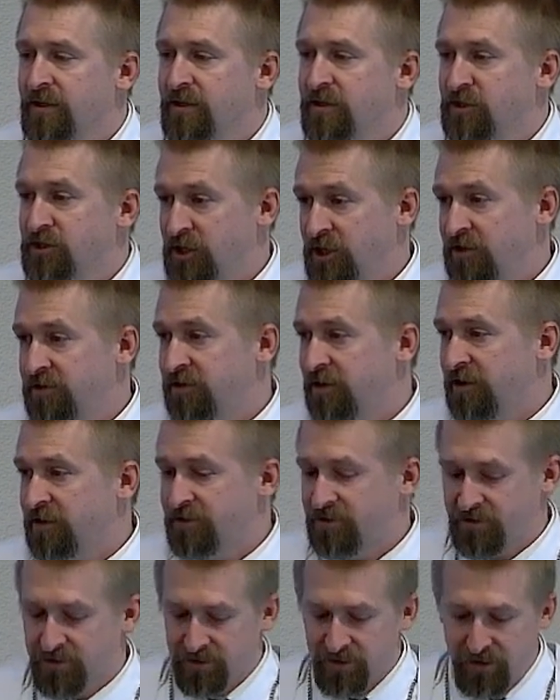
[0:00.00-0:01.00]

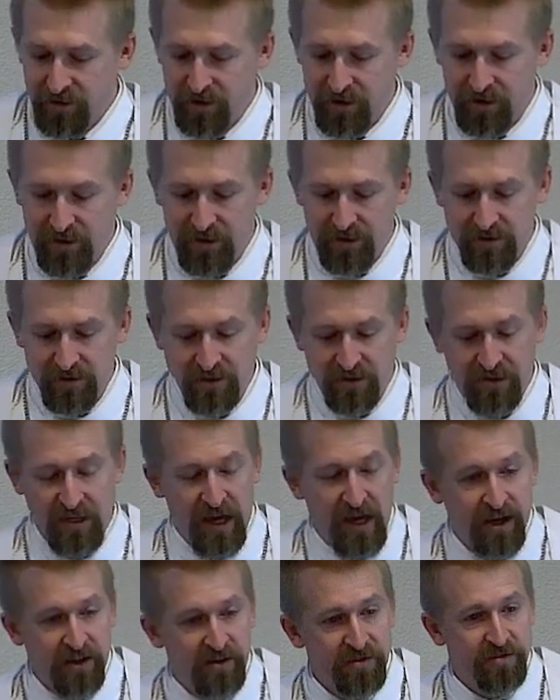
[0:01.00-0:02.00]
Jesus
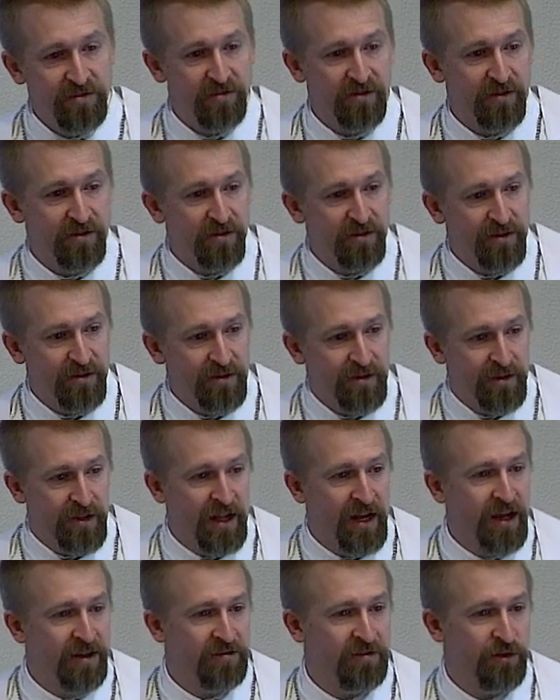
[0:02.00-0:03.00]
says, that
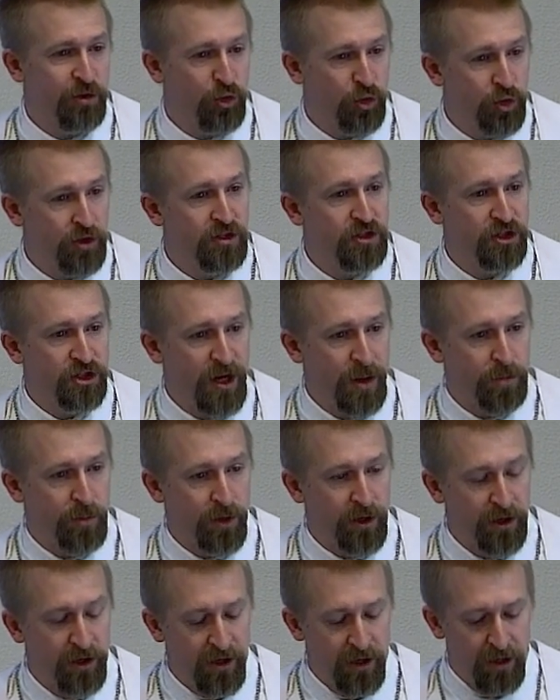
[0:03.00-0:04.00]
as the Good
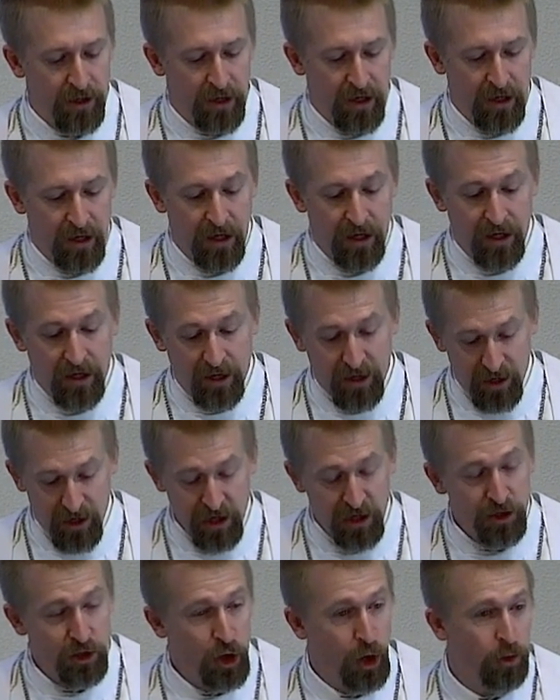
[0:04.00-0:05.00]
Shepherd,
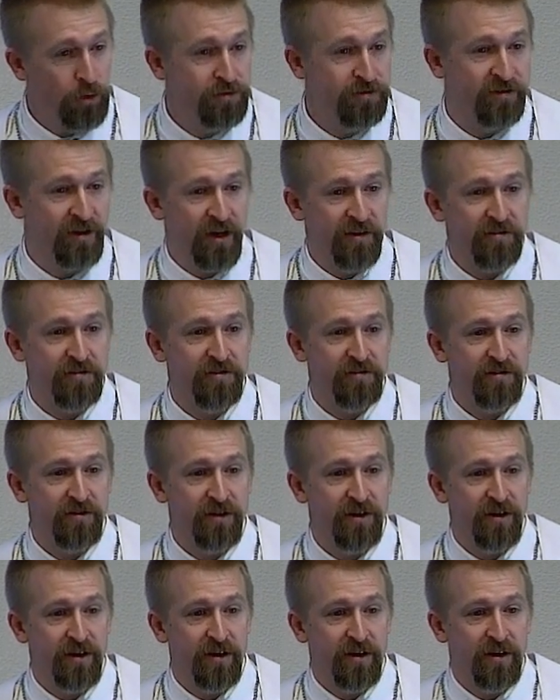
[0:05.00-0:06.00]
he knows us,
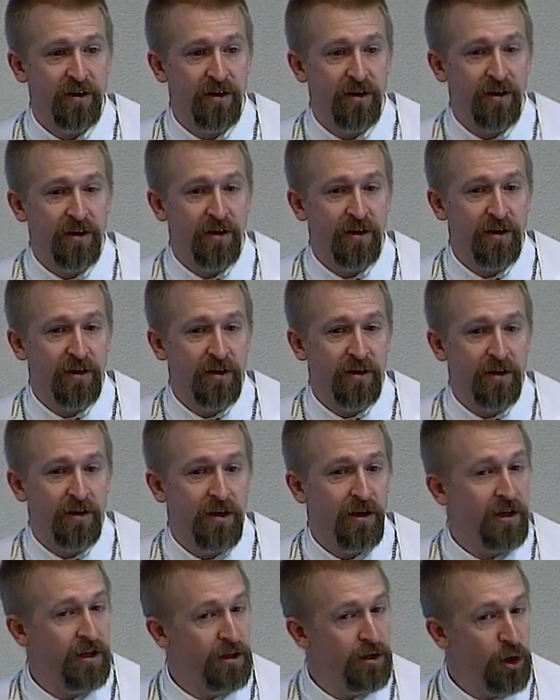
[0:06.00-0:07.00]

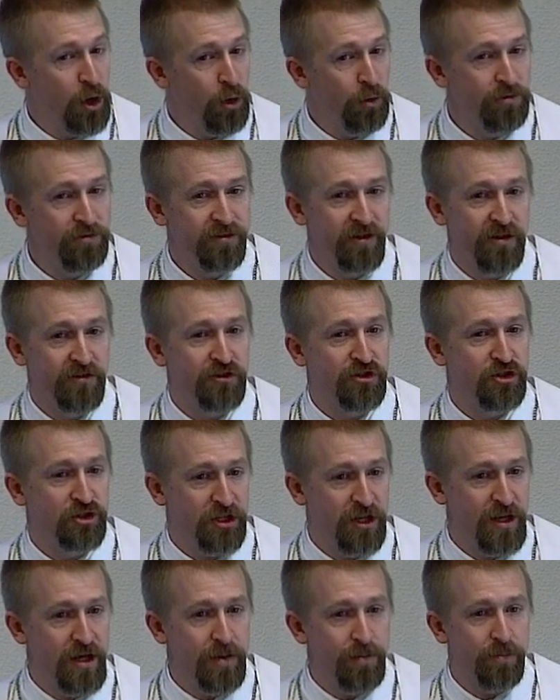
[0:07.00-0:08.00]
he knows his
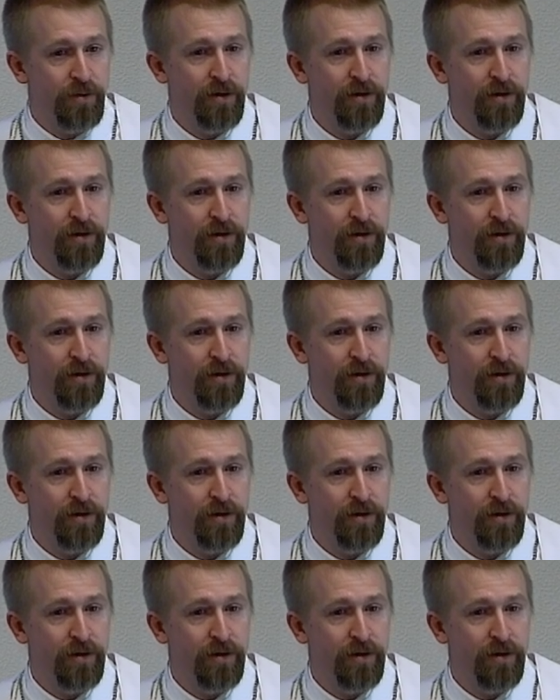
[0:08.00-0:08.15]
sheep.